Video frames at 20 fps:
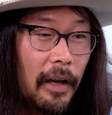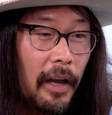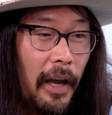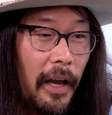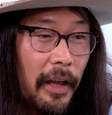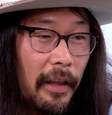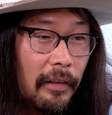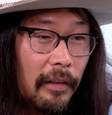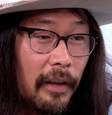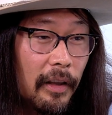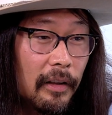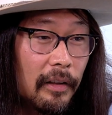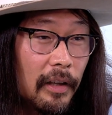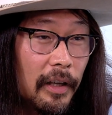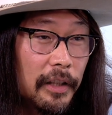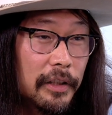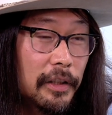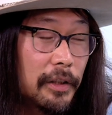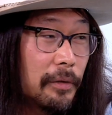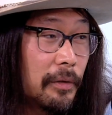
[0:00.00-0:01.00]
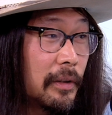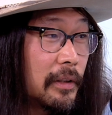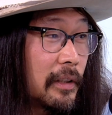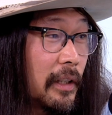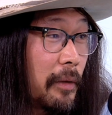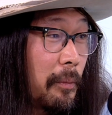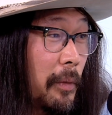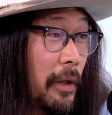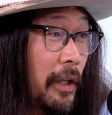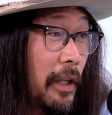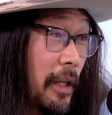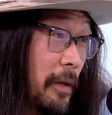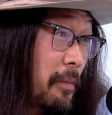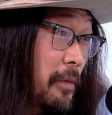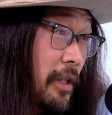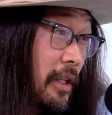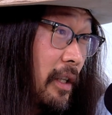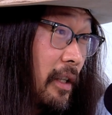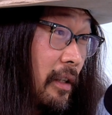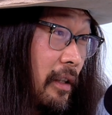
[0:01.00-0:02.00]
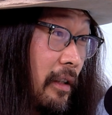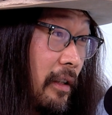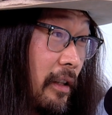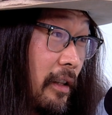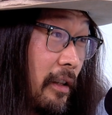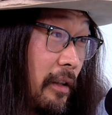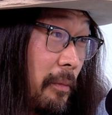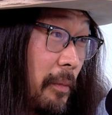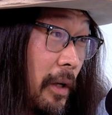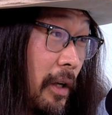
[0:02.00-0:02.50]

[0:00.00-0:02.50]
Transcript: And then like she would send me kimchi in the mail.